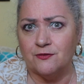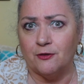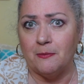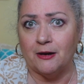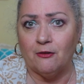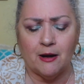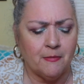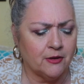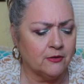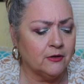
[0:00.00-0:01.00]
for my
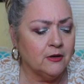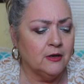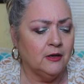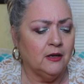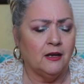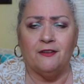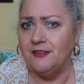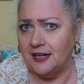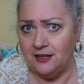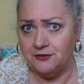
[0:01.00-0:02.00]
grandmother. If
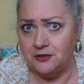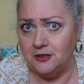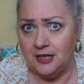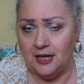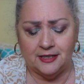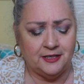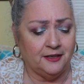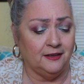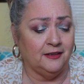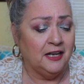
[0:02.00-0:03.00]
that gives you any
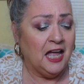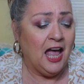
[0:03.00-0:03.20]
idea.